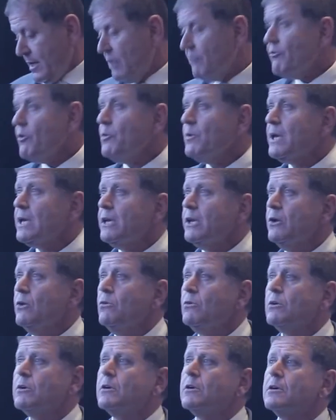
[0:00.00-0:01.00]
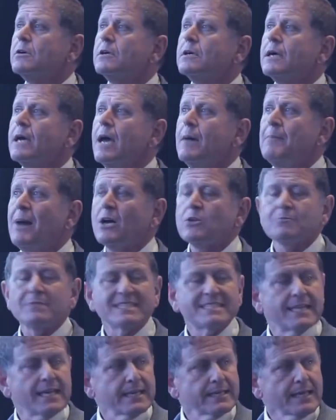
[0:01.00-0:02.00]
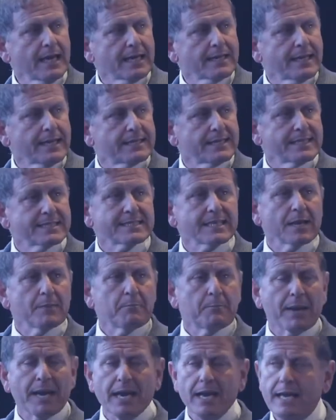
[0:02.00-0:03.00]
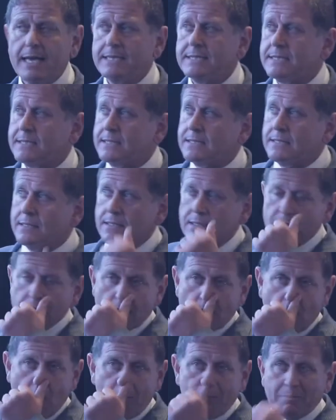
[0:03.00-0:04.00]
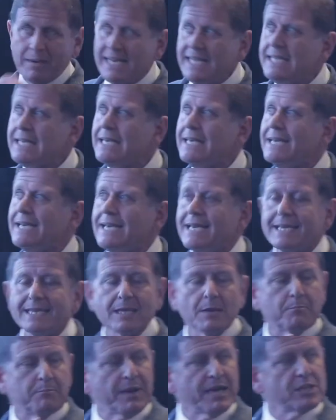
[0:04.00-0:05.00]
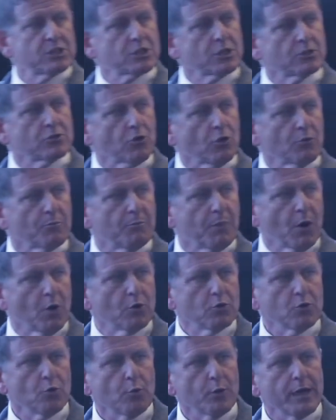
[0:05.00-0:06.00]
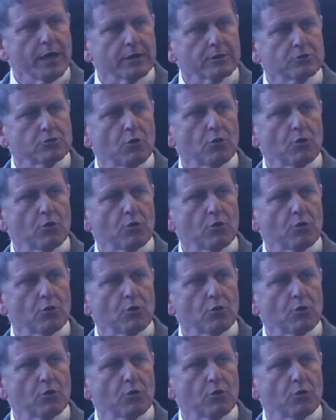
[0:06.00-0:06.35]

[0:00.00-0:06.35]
If we will look about material that is replaced completely in the patient on bone, we are